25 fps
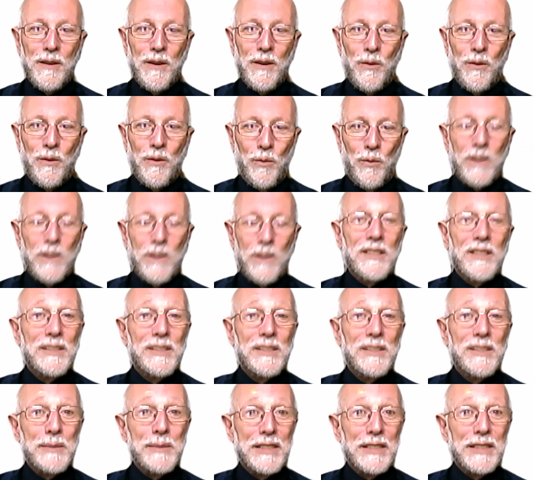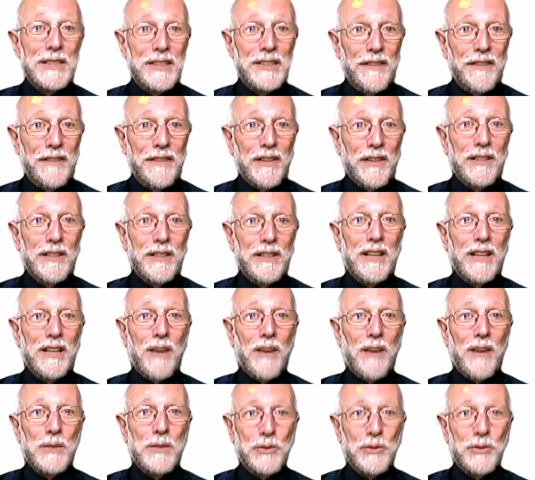What specifically are
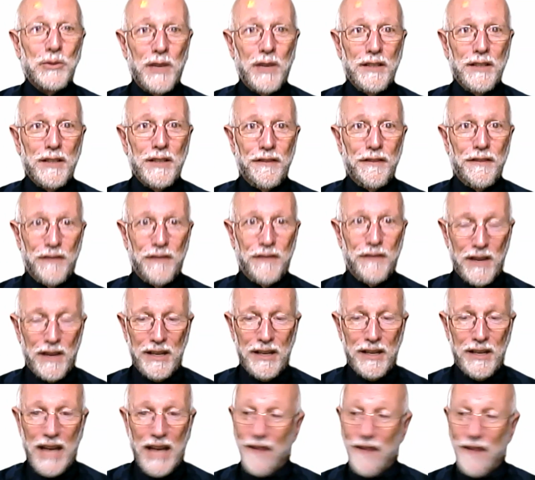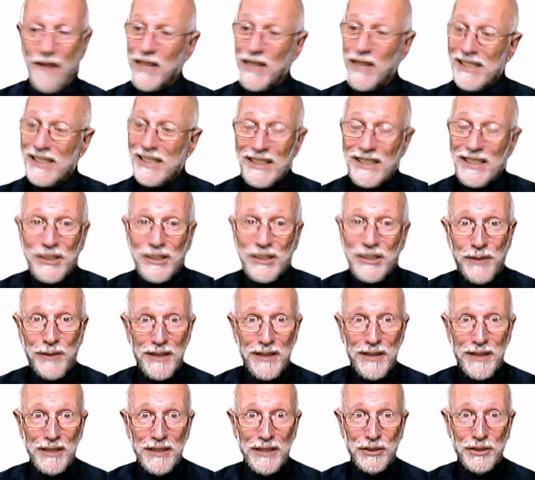we trying to fund? Advocacy is
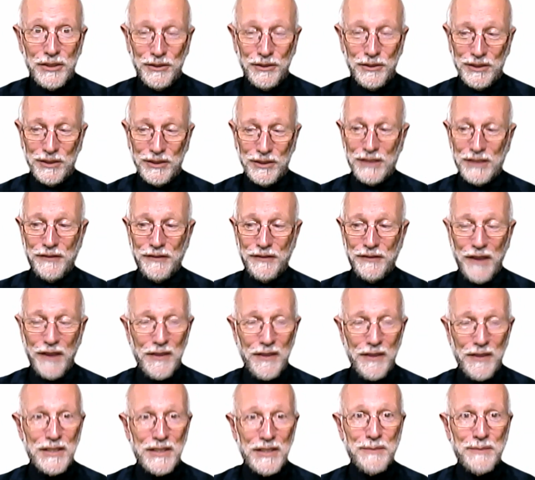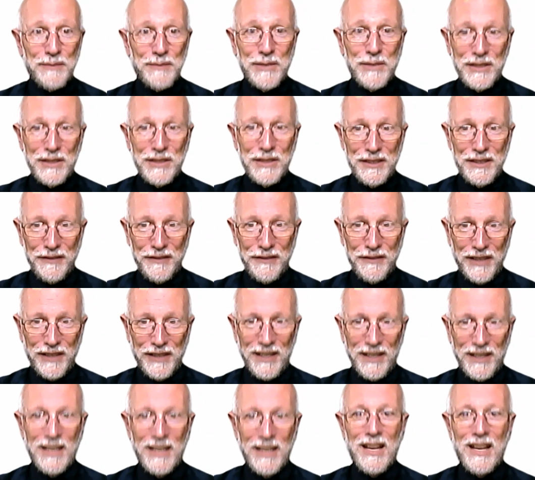around issues. It's very
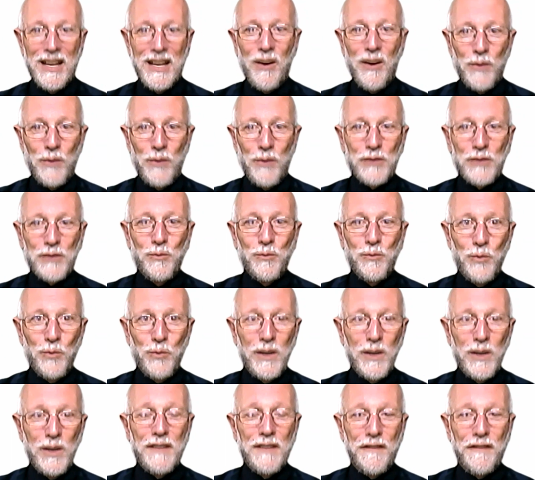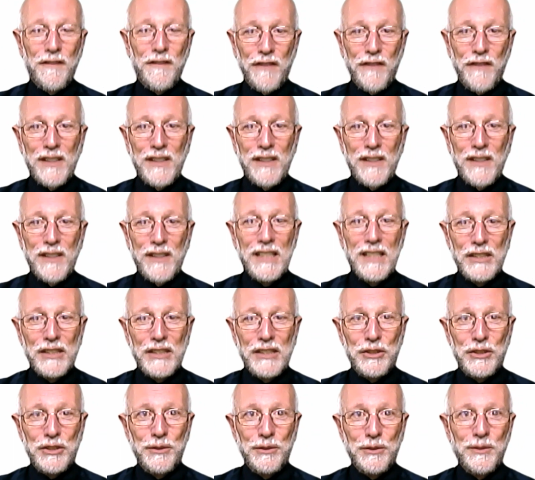specific. What's one funding
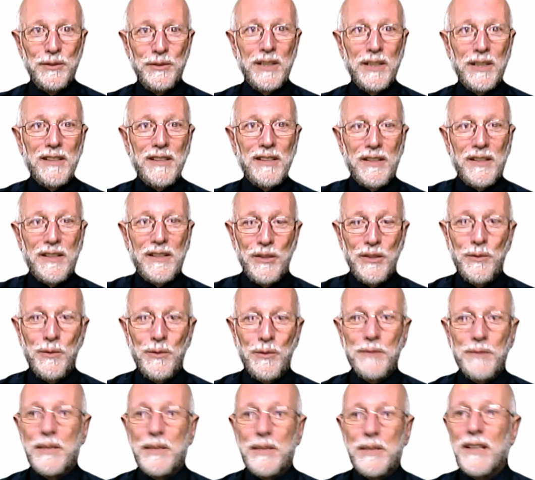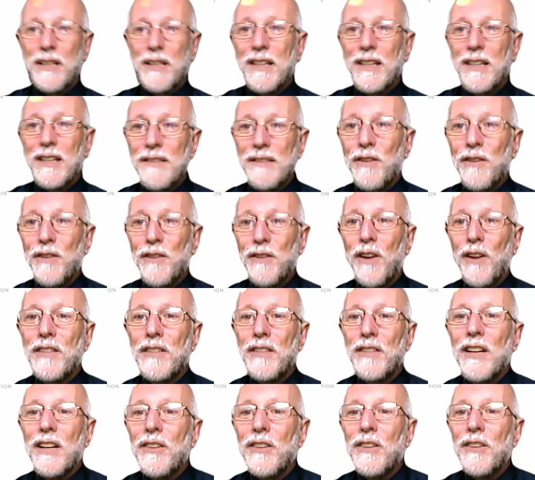issue that you would be involved
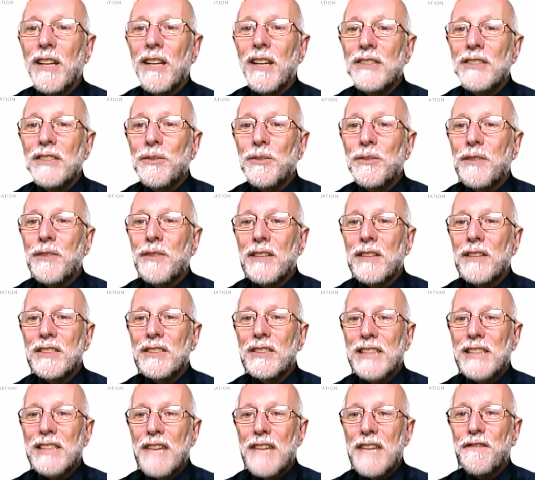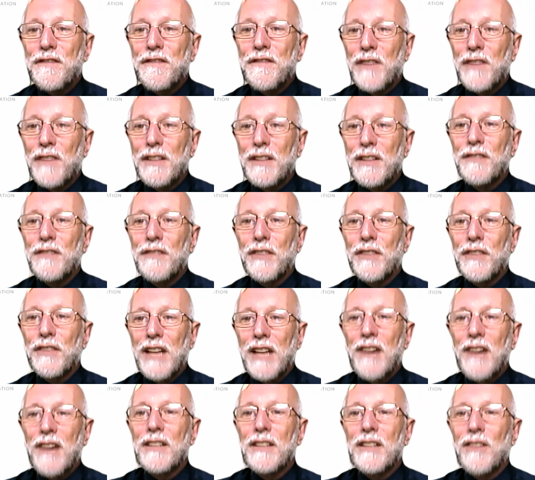in? Okay, so we've got state funding for
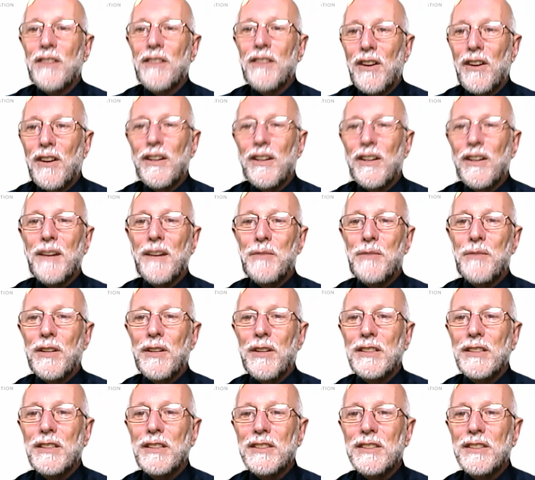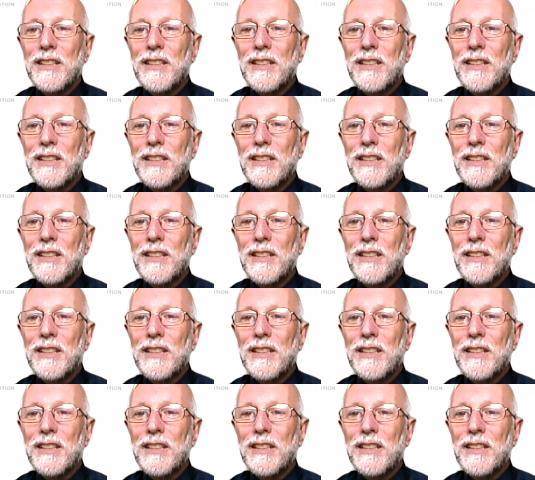county law libraries.